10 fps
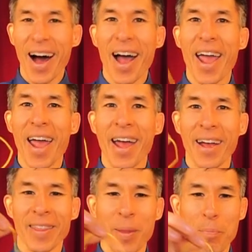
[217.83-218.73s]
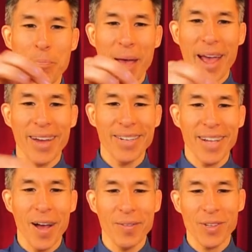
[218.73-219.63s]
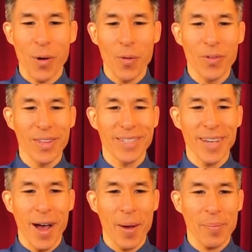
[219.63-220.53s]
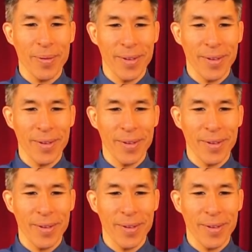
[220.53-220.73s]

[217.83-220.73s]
I add the band cuffs over the top,